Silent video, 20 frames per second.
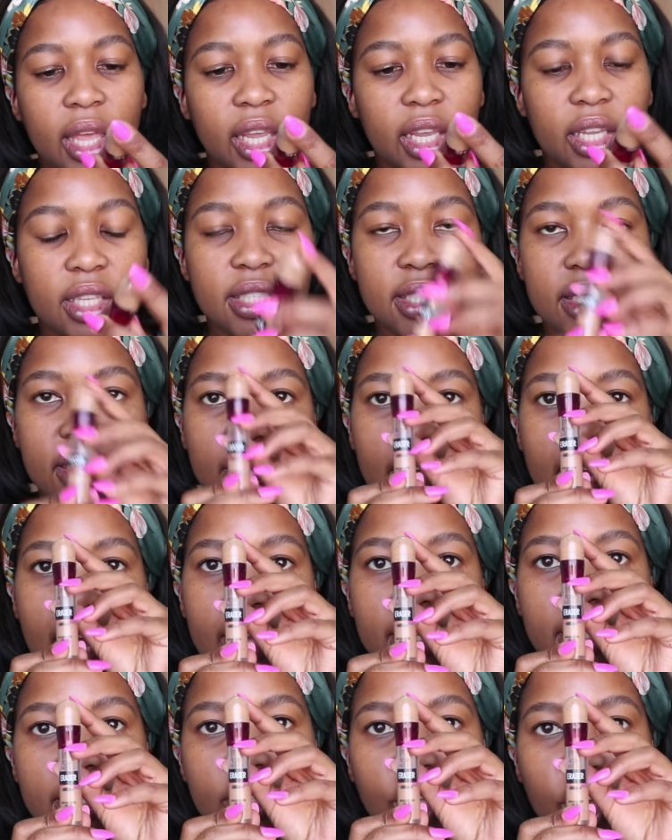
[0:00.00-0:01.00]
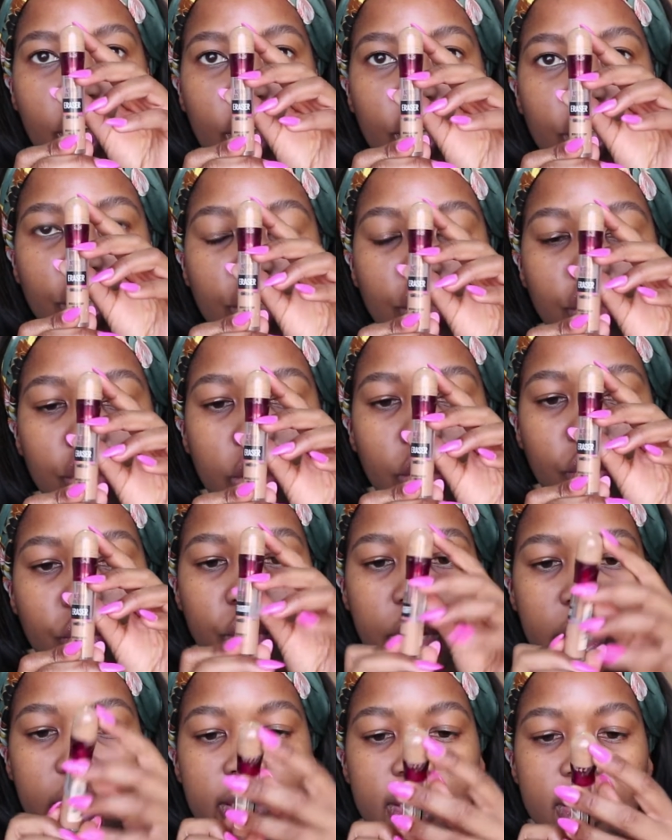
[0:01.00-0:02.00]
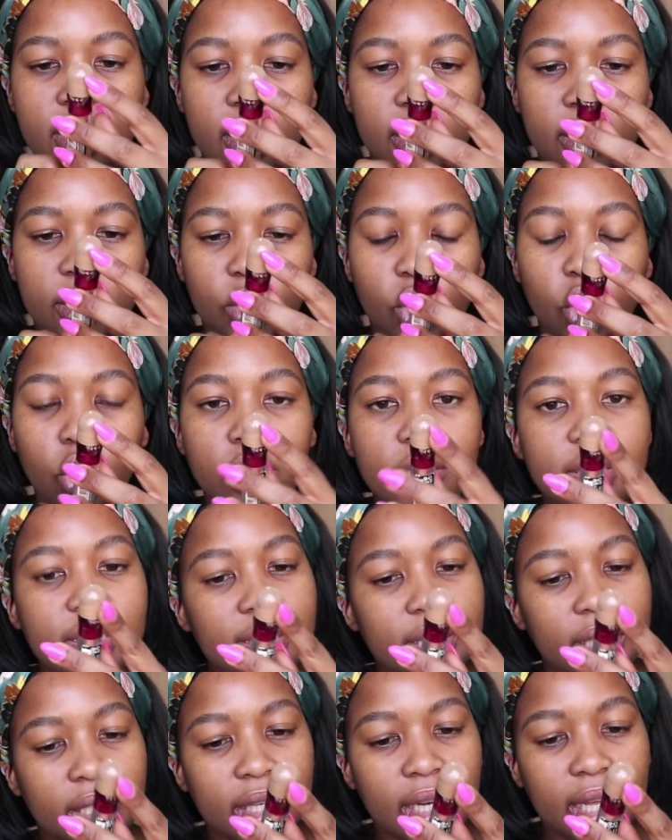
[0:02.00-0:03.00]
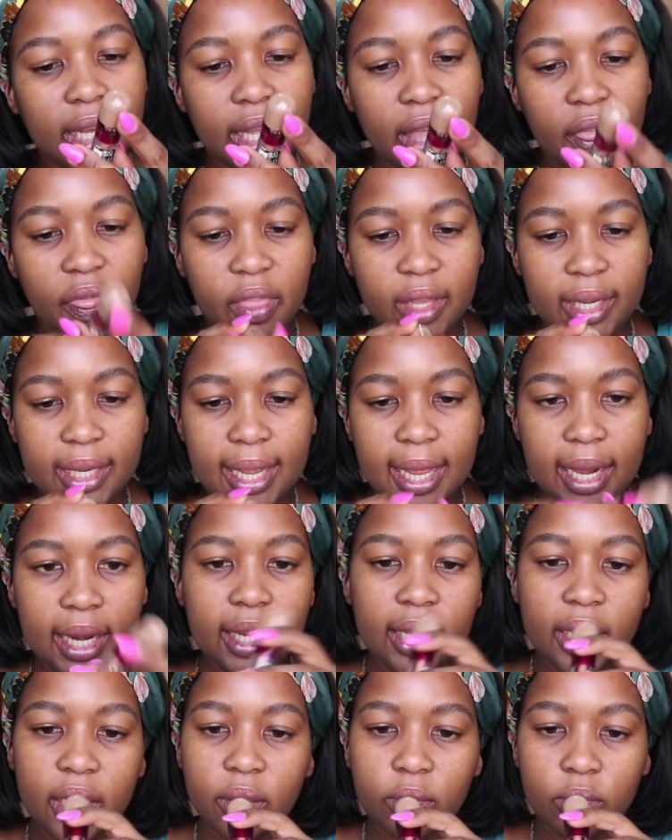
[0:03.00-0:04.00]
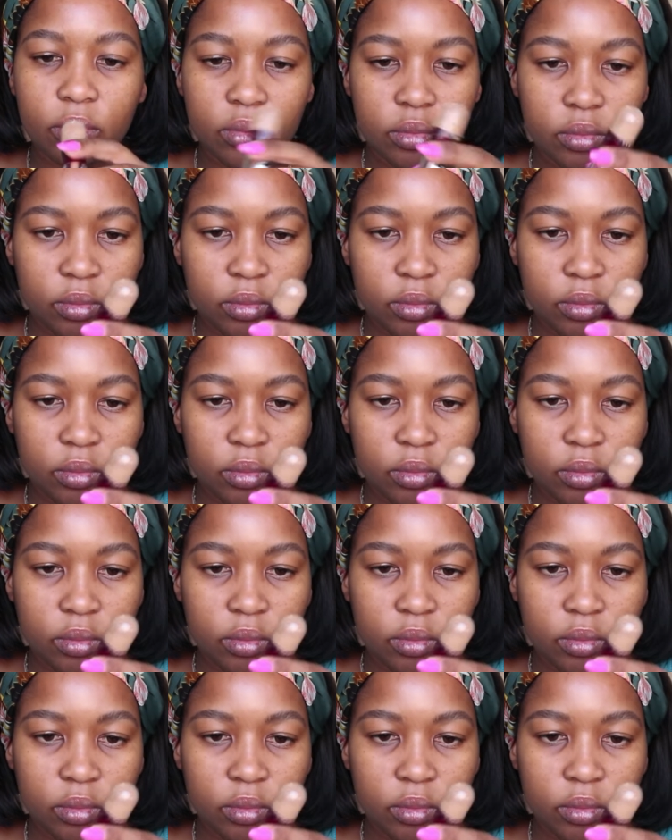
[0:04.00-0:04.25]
Instant Anti-Age Eraser Concealer in the color